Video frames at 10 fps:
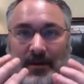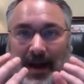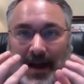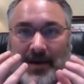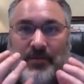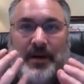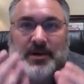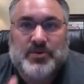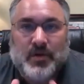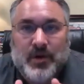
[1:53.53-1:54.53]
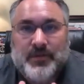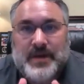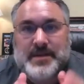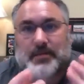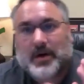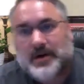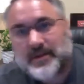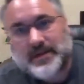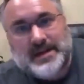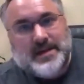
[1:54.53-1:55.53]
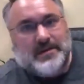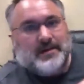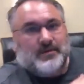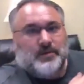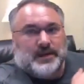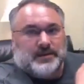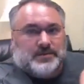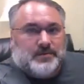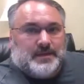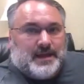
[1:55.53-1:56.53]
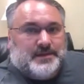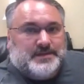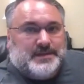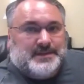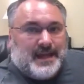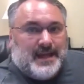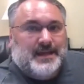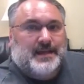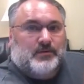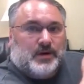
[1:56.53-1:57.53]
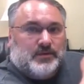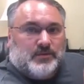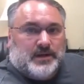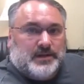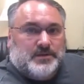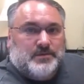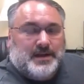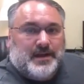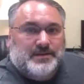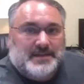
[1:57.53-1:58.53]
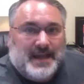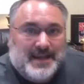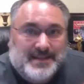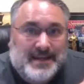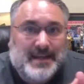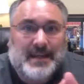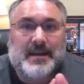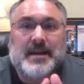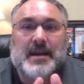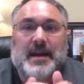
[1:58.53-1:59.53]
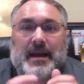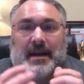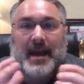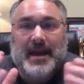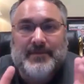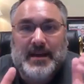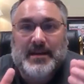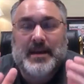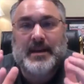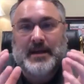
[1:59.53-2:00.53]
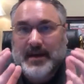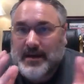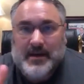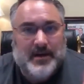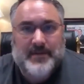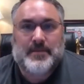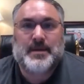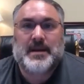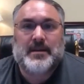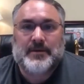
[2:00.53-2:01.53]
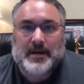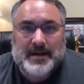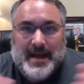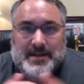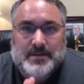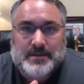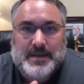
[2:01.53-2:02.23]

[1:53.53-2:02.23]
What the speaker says: I have won trophies, Marketer of the Year. I've won it in 2010. I won one in 2019. And I've even been interviewed on national